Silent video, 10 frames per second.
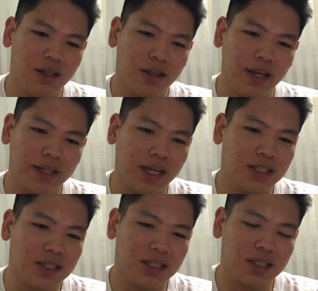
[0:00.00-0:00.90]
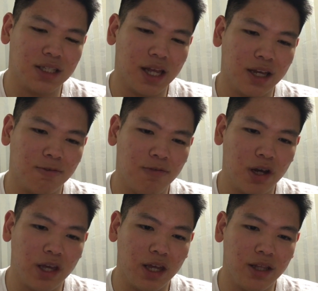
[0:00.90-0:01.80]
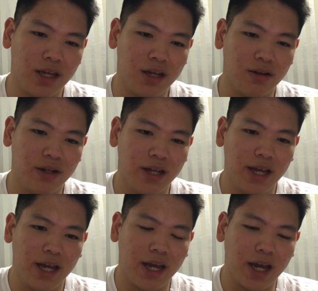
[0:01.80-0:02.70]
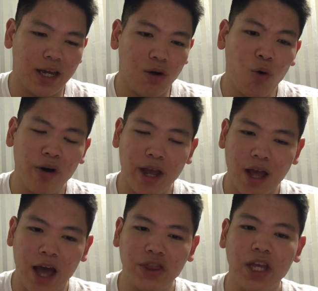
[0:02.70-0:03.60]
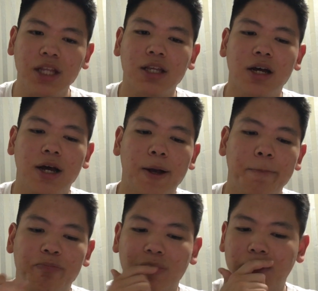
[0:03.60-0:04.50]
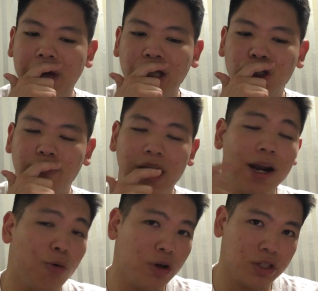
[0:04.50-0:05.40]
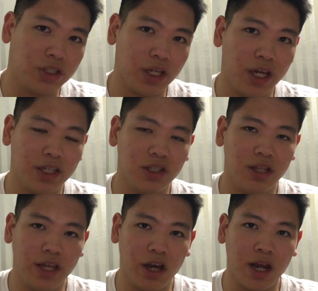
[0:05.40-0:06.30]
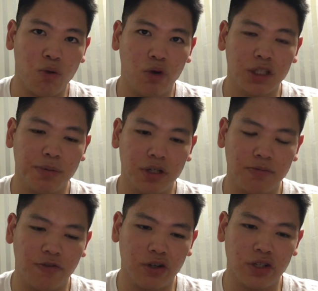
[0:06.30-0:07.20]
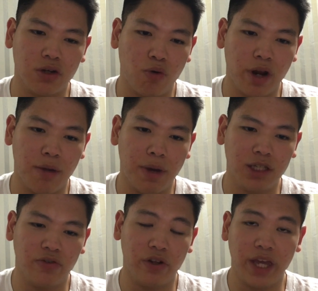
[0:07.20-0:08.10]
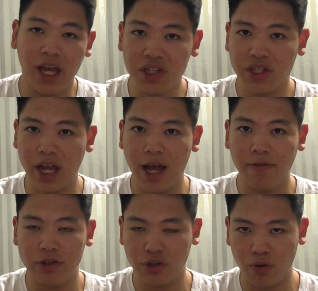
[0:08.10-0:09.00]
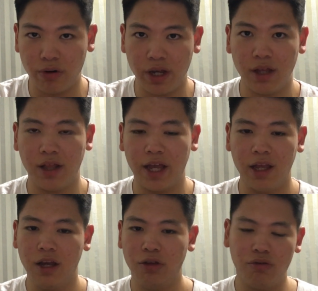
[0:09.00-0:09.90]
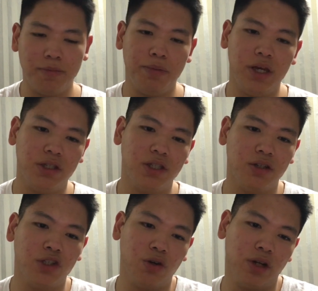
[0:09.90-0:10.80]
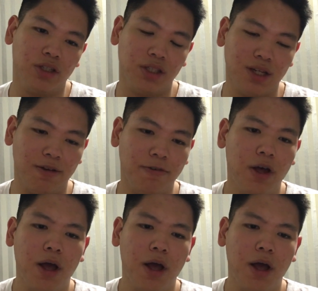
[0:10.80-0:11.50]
like, that's, like, fucking illegal. And Jorge, I think the matchup that I want to see is Leon Edwards versus Jorge Masvidal. Yes, they have a story like 3 piece and a soda stuff,